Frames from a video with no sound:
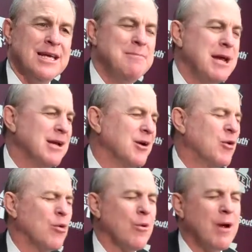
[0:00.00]
He made a
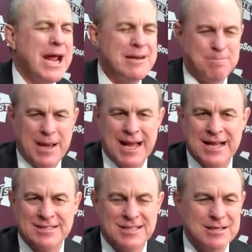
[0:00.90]
great
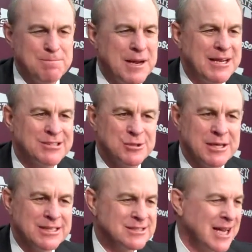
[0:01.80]
pass on a
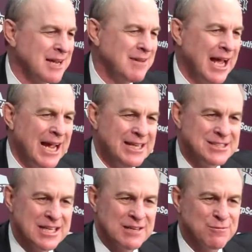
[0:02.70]
penetrating jag to
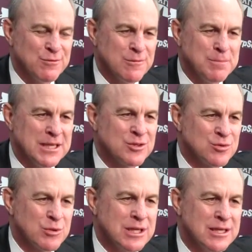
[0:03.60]
IJ for a big
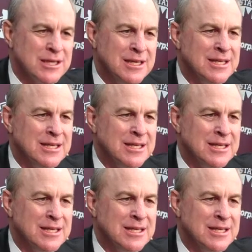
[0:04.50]
3